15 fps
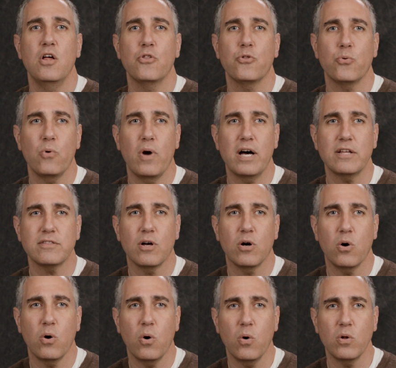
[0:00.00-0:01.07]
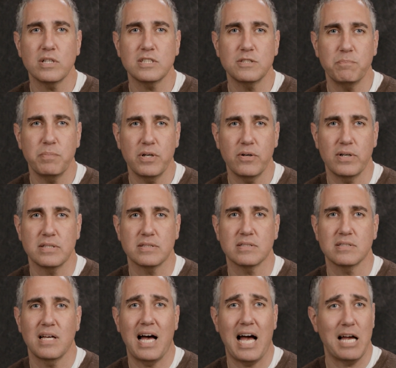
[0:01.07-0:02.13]
Throughout the whole
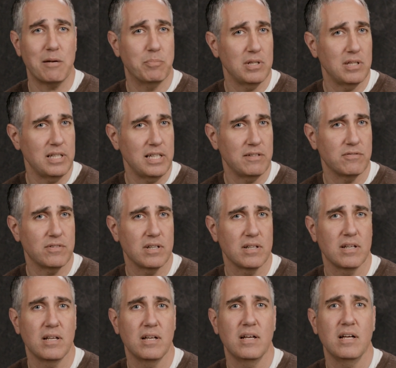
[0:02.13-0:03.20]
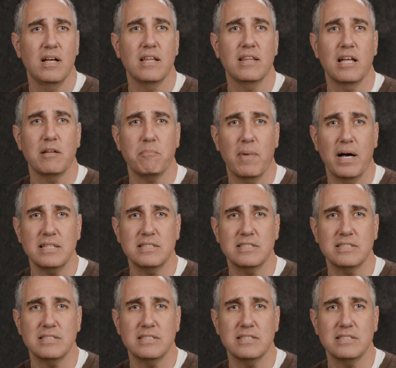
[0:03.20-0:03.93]
experience, I believed that my